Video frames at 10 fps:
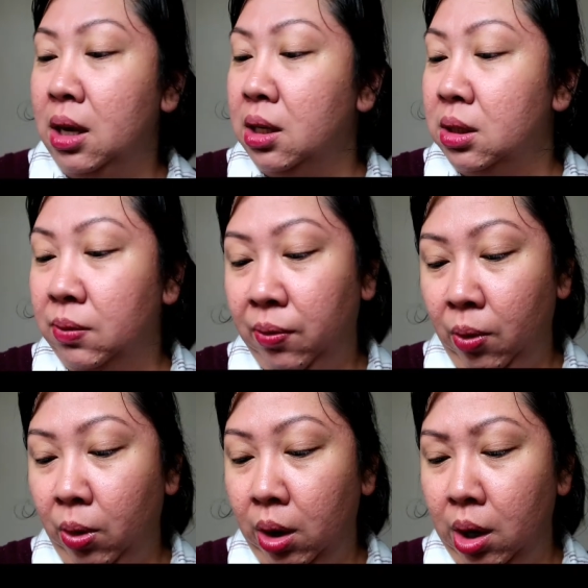and it's
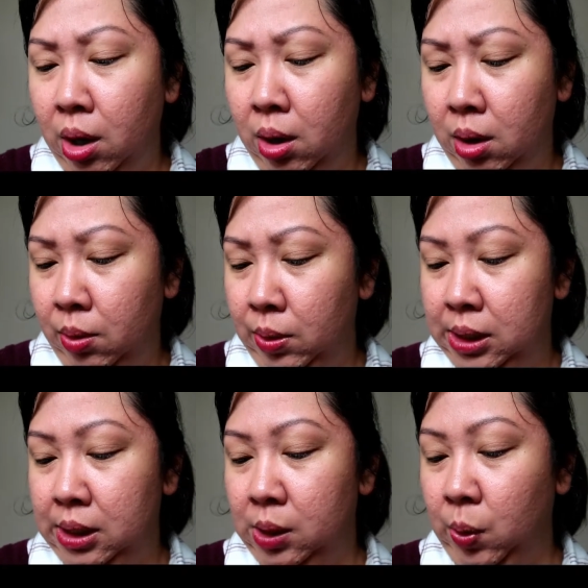for,
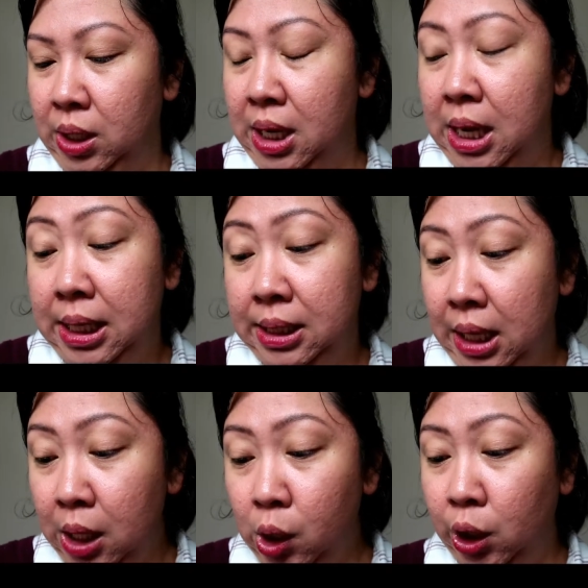what's this one?
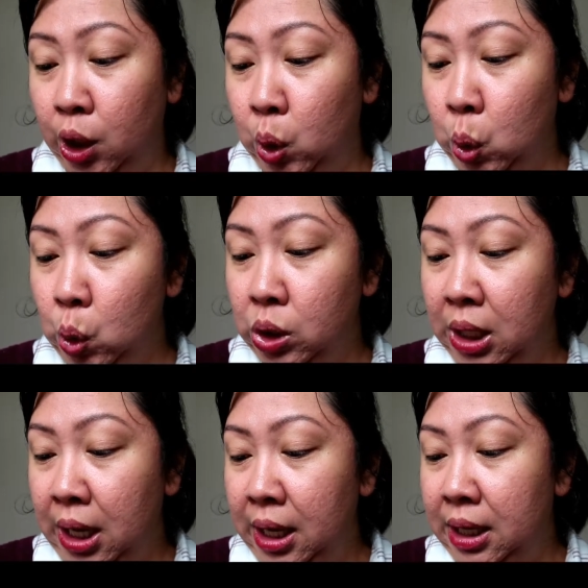Single use.
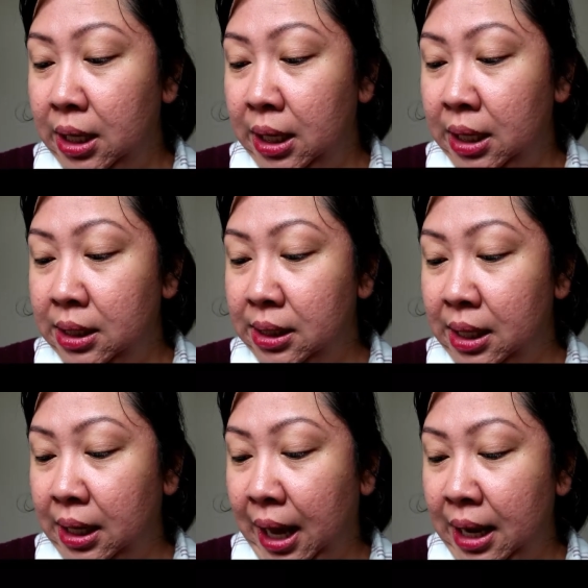It's
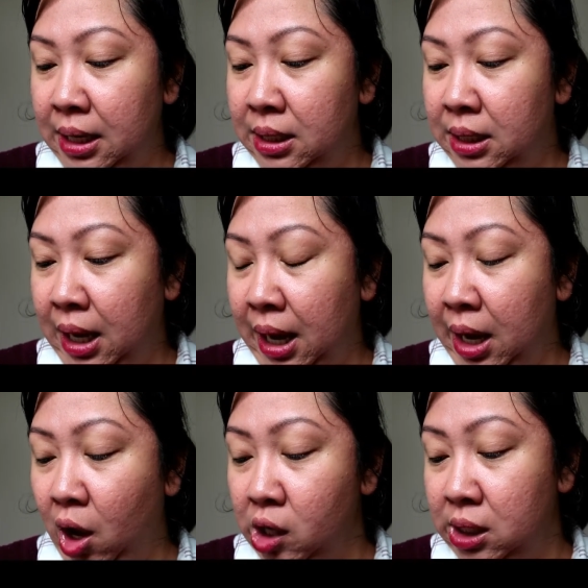an
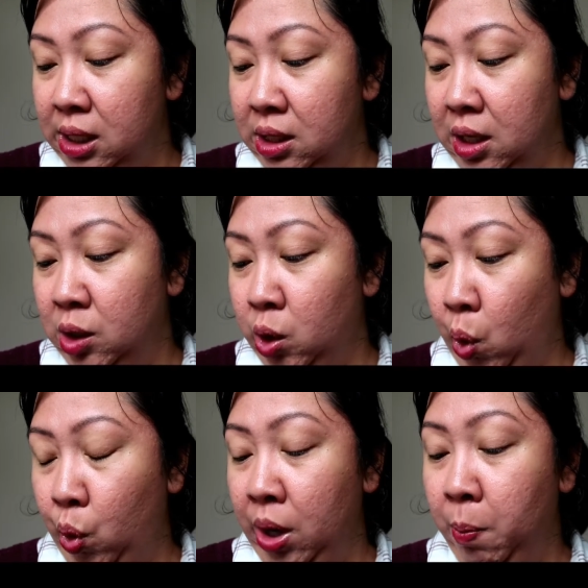antioxidant and
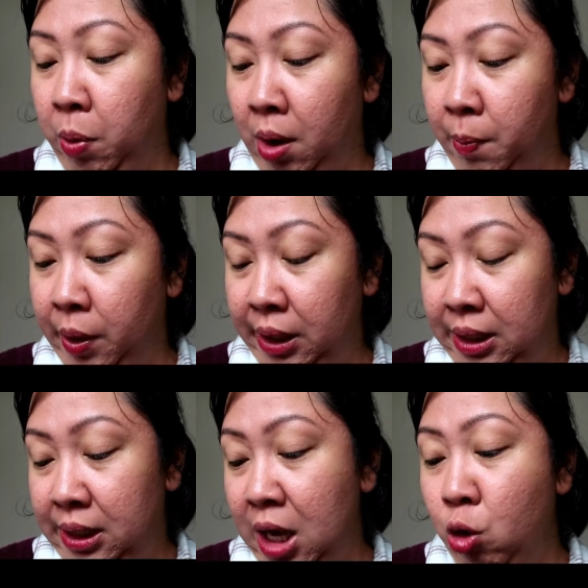toning
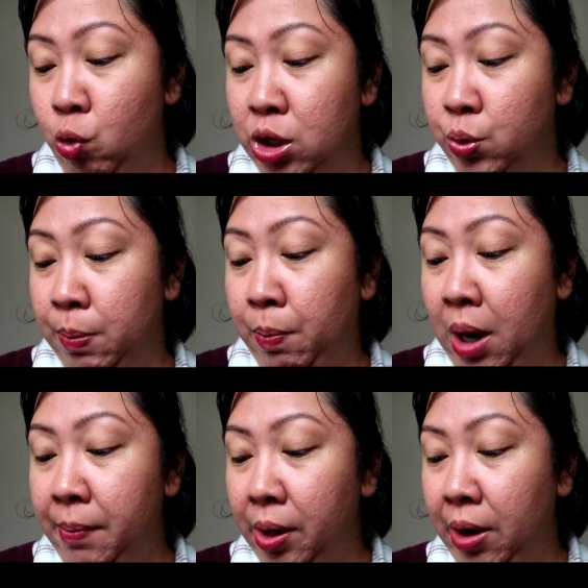properties, enriched with
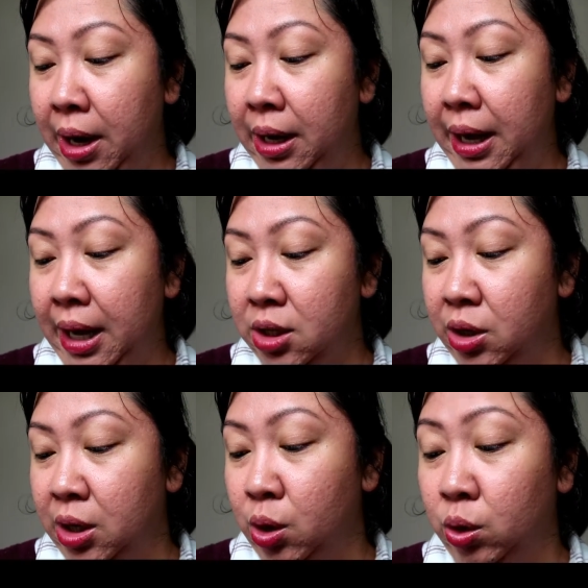pomegranate
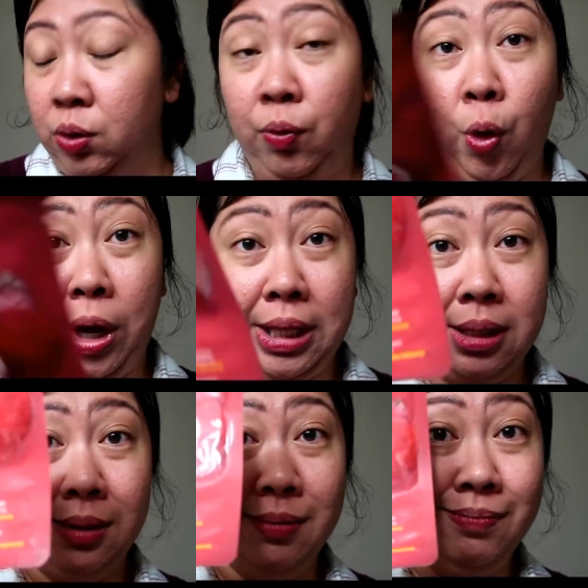extra known for
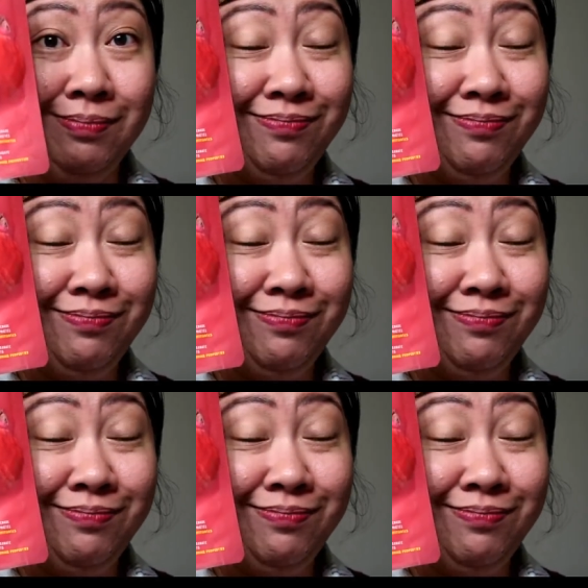it.